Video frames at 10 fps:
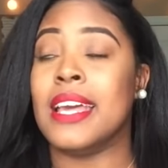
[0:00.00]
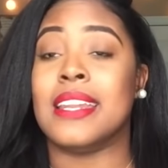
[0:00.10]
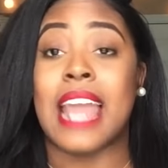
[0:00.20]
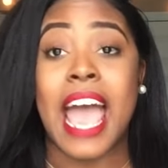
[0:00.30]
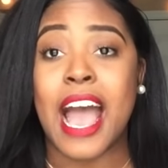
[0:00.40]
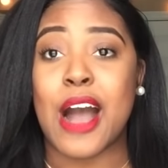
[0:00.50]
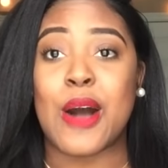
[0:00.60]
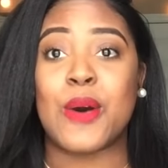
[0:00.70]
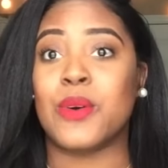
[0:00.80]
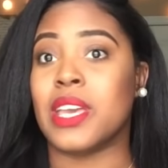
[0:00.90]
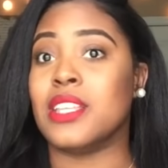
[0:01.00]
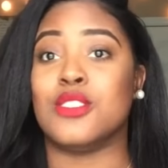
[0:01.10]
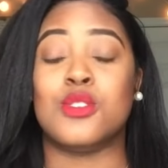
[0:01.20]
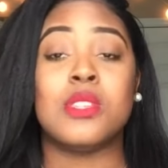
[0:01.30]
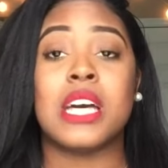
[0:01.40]
Now, in
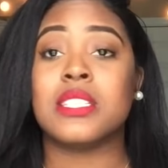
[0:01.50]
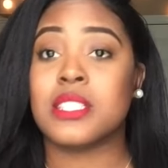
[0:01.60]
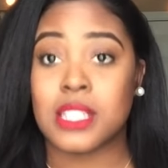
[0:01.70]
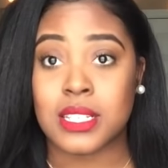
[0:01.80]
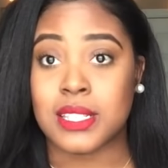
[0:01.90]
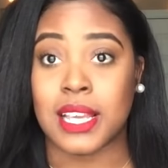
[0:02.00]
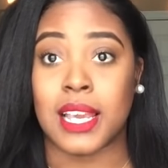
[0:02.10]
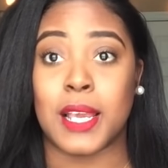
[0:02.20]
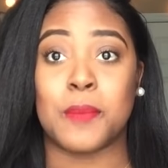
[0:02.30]
2016,